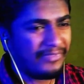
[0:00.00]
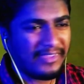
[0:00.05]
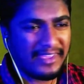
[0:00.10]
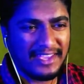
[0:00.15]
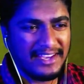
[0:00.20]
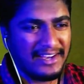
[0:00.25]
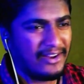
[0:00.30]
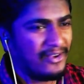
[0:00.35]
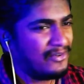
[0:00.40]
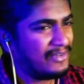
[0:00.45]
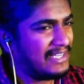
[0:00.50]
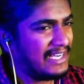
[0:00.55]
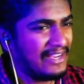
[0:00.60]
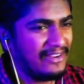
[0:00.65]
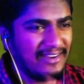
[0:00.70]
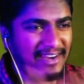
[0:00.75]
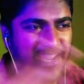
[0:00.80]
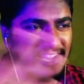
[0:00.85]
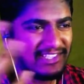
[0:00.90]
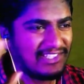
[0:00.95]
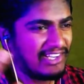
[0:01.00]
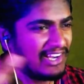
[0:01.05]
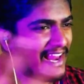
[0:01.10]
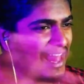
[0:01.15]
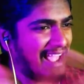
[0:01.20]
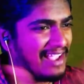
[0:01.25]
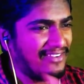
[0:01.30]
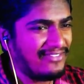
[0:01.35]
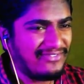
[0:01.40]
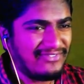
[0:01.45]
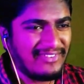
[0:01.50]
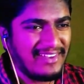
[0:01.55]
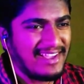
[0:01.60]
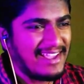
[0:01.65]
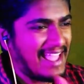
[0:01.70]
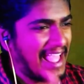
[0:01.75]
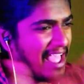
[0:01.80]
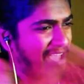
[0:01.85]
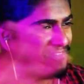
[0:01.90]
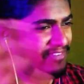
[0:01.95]
you know, teenage life
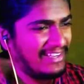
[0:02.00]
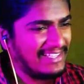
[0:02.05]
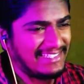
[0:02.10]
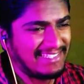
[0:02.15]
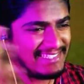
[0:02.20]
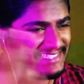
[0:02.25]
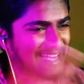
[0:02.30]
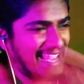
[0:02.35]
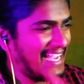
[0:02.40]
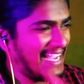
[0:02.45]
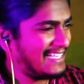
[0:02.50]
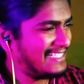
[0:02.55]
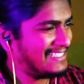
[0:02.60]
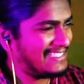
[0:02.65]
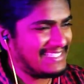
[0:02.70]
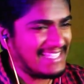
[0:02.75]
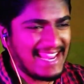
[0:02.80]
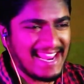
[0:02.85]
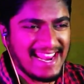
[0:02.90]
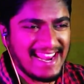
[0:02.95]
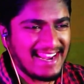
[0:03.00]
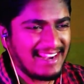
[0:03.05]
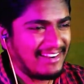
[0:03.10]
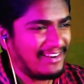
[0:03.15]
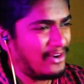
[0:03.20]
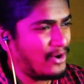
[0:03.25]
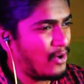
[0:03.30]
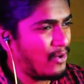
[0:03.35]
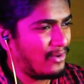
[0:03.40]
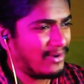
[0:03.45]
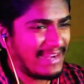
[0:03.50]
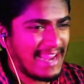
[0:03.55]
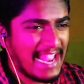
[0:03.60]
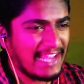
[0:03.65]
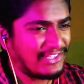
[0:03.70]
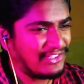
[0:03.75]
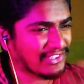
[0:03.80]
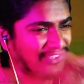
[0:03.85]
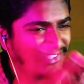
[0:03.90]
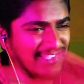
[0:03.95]
having sex and go
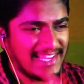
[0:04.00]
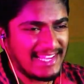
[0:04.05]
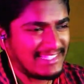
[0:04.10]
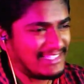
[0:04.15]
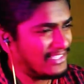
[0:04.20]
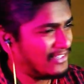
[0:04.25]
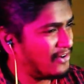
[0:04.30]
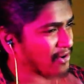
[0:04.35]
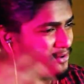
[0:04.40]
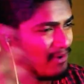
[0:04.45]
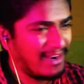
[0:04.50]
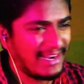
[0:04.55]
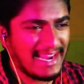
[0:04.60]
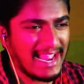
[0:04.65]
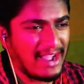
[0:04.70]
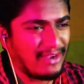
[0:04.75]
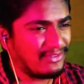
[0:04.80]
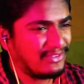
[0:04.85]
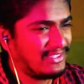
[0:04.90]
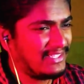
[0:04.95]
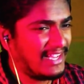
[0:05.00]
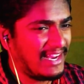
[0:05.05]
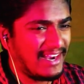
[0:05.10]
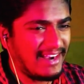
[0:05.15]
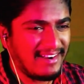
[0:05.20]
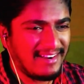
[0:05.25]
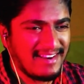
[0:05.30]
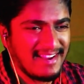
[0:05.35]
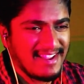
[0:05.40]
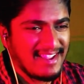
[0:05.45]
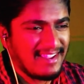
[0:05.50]
casual sex and going out there,